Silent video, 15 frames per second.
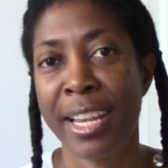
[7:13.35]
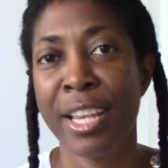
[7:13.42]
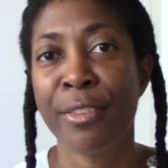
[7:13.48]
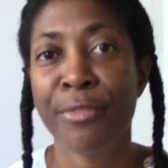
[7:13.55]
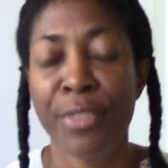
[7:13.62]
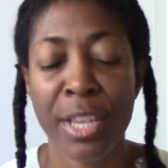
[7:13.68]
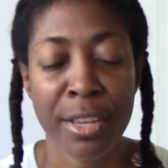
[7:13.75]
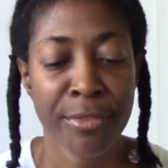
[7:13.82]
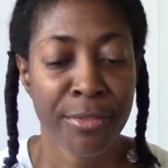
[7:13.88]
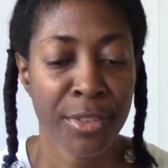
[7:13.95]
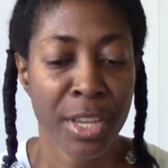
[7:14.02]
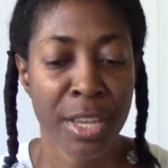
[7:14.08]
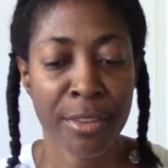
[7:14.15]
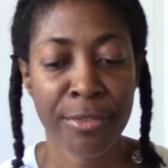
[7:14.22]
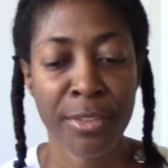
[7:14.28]

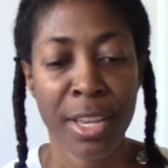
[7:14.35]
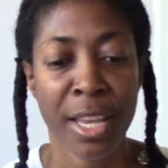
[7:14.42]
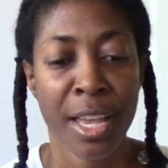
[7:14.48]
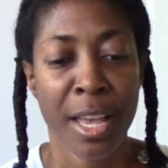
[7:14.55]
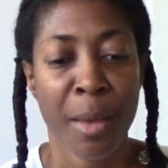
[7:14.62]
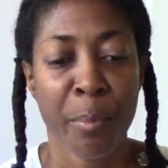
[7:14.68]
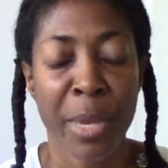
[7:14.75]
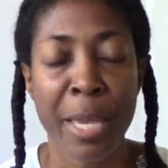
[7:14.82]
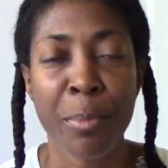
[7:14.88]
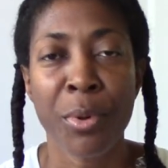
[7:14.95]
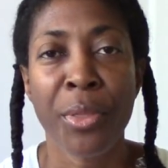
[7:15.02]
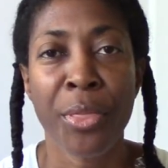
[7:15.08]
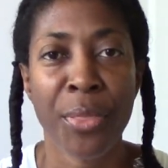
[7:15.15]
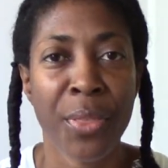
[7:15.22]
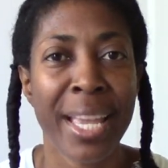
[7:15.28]
If
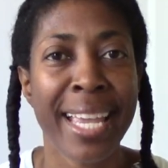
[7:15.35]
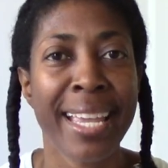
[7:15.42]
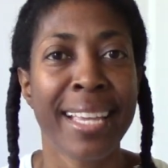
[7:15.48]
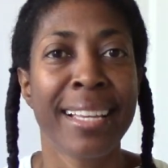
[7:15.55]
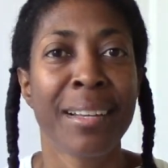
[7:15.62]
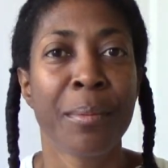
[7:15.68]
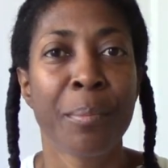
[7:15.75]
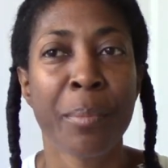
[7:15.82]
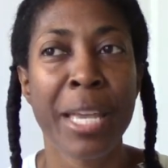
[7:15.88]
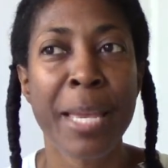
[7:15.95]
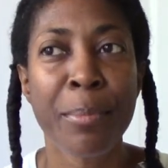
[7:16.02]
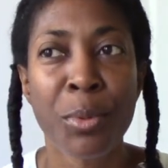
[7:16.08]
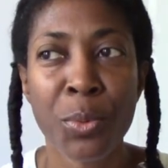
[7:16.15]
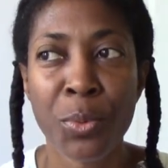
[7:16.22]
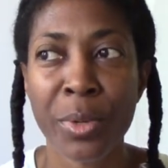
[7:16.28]

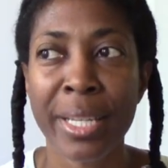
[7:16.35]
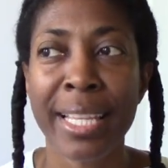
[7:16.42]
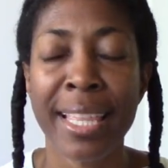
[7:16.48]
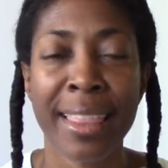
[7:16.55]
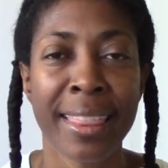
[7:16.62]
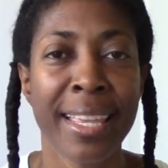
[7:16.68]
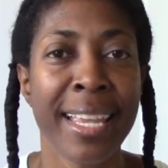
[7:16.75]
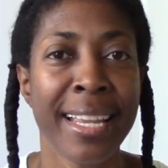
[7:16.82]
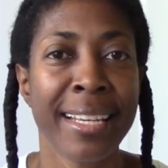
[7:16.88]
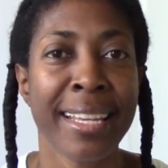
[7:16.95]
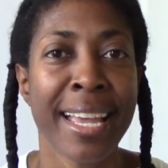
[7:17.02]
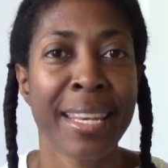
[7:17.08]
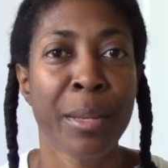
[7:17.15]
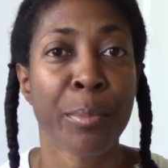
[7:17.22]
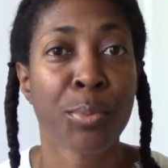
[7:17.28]
people really think
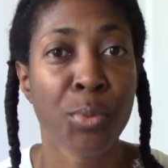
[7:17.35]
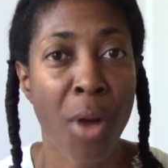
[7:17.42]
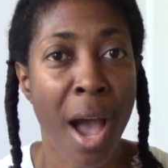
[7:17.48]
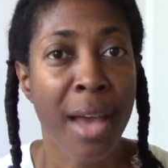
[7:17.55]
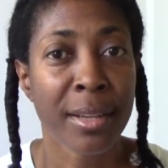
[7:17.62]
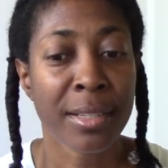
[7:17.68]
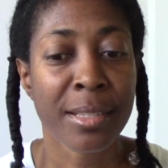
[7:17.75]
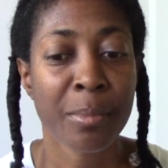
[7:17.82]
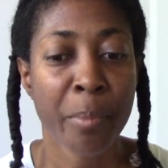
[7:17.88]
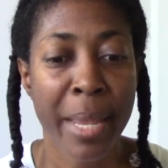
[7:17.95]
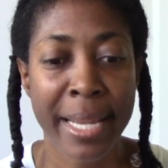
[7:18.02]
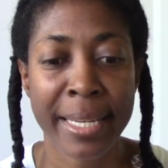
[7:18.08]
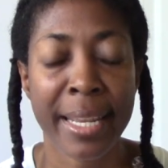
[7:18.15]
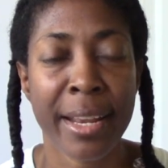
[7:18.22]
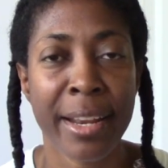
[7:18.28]
that the products
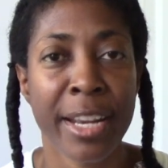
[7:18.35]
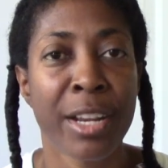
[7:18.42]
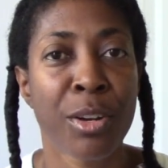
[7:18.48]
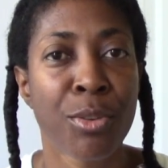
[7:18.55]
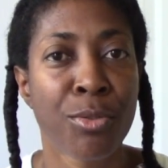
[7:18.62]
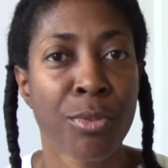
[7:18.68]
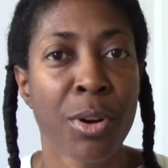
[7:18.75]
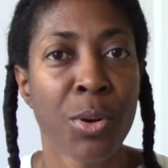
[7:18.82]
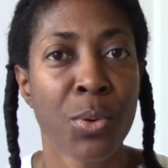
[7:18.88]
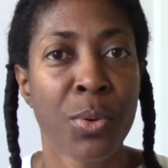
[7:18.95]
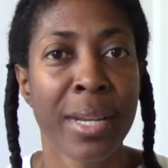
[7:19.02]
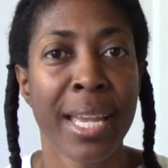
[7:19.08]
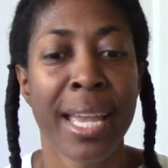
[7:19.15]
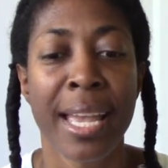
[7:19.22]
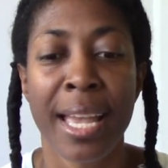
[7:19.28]
make their hair grow,